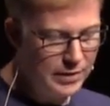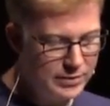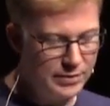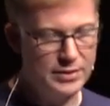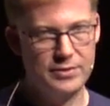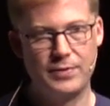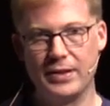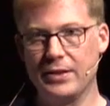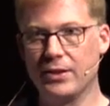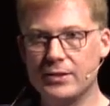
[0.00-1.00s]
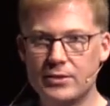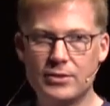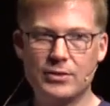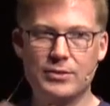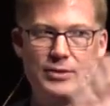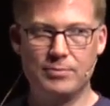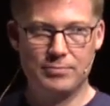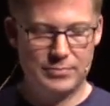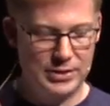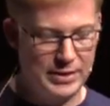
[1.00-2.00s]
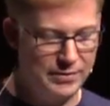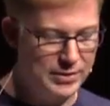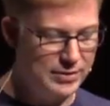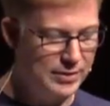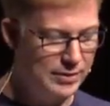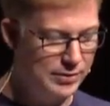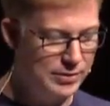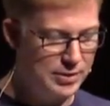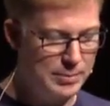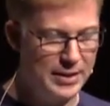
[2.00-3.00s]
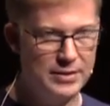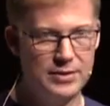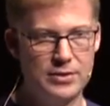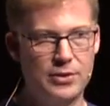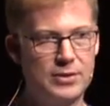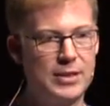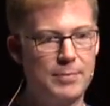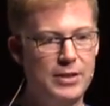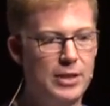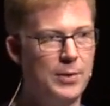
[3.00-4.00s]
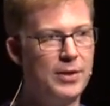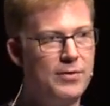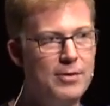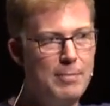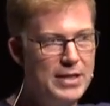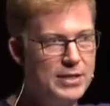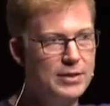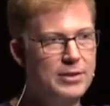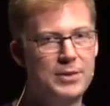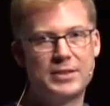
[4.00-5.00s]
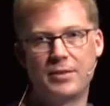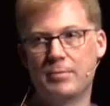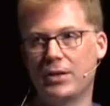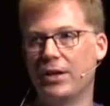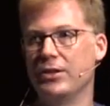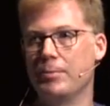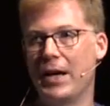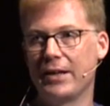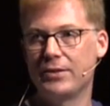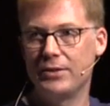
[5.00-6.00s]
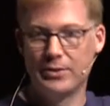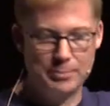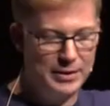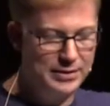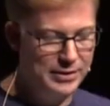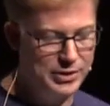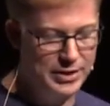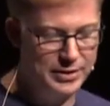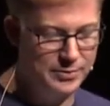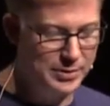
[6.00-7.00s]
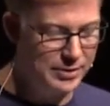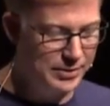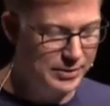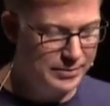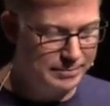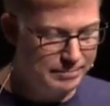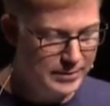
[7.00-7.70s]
So this is fairly nice because you just have it as a nice little user space. It's not something going off and magically doing something behind your back. You're completely in charge of what's going on.